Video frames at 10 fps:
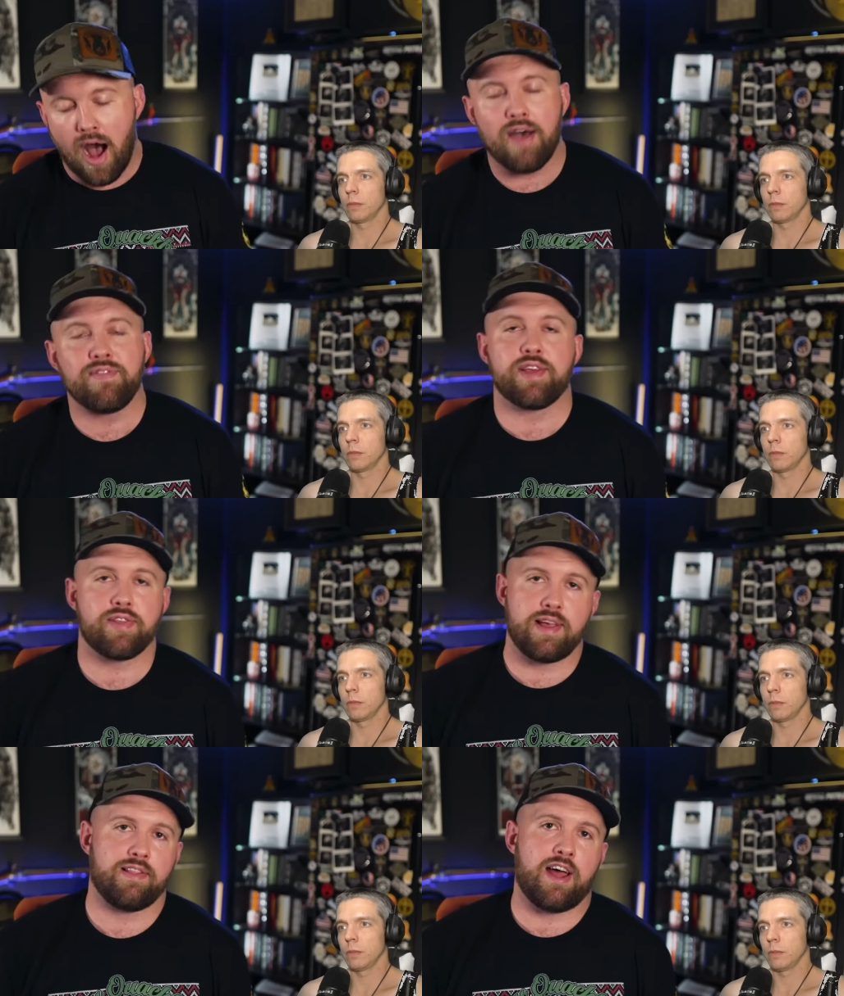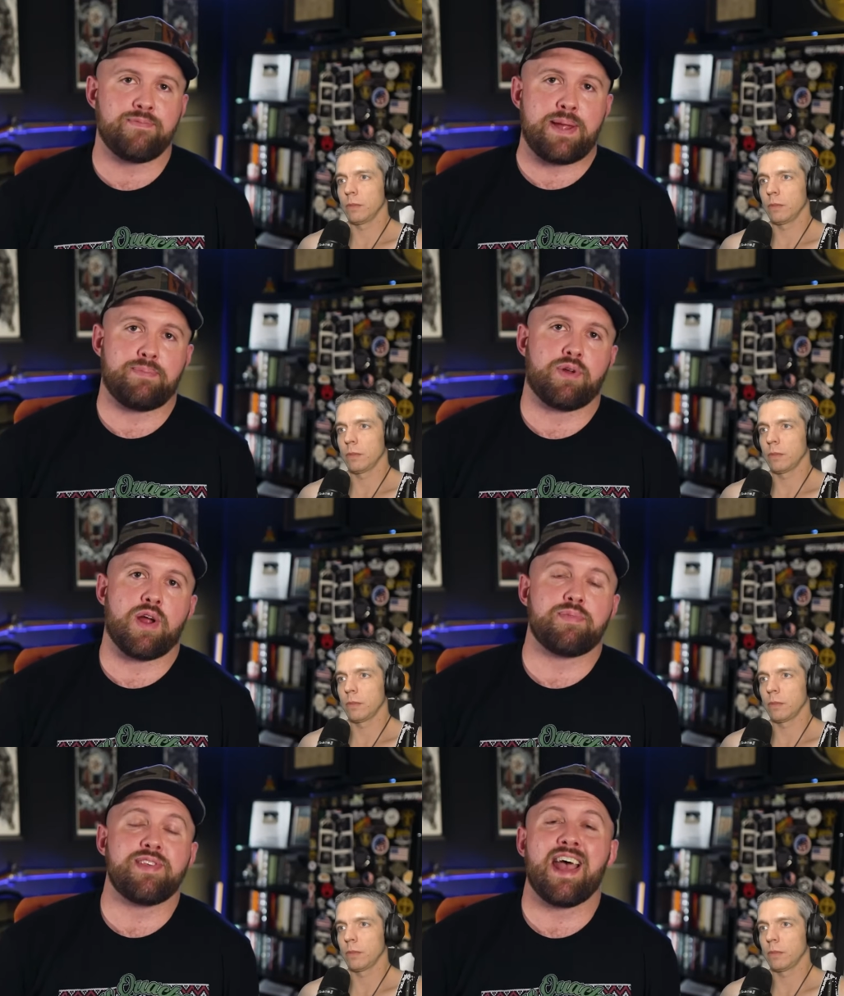Speaker 1: Obviously, a lot of people
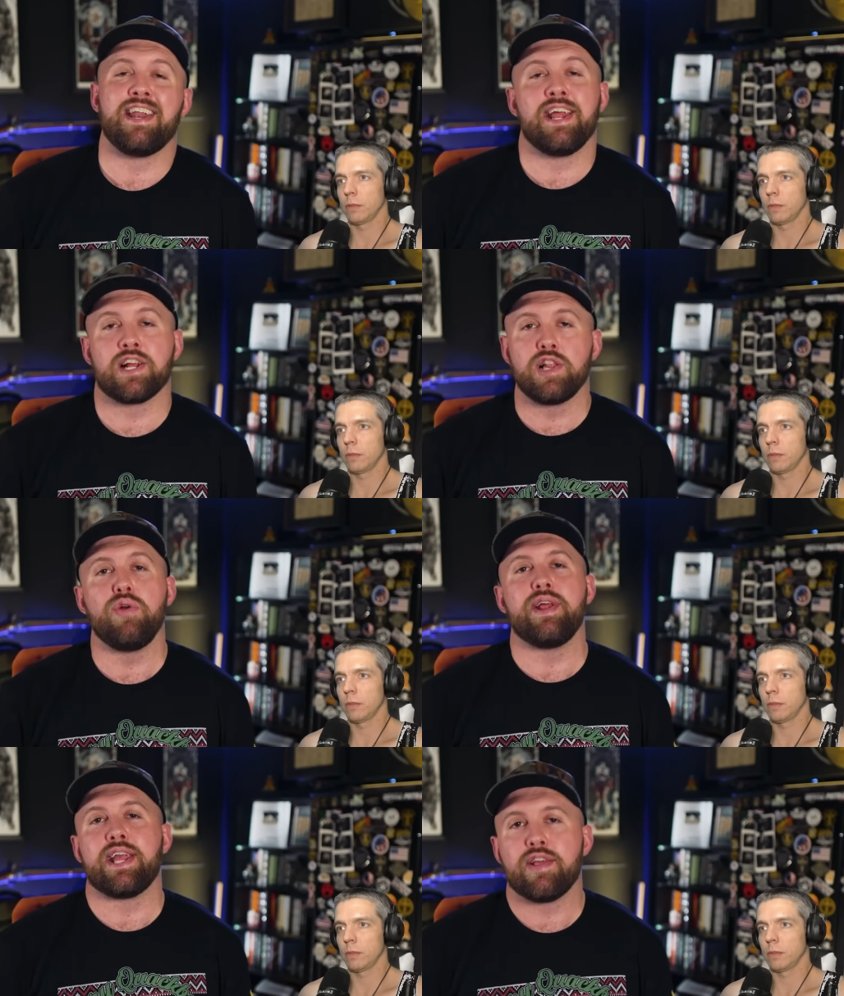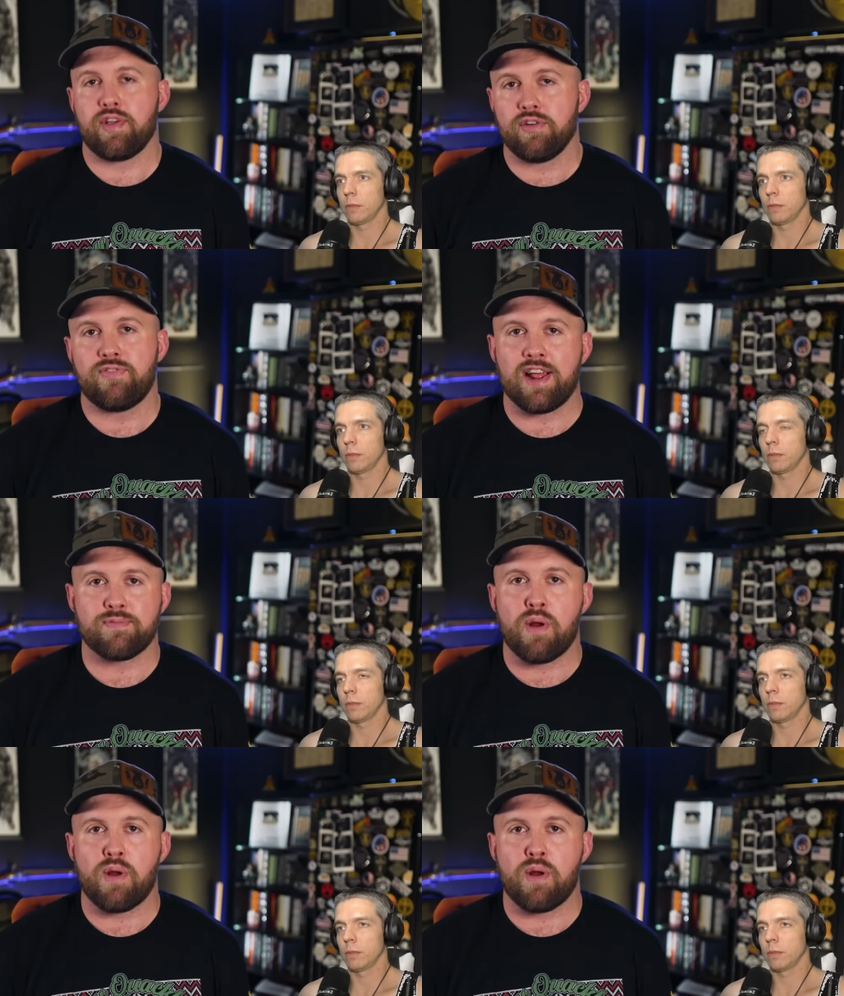are upset, including his own vice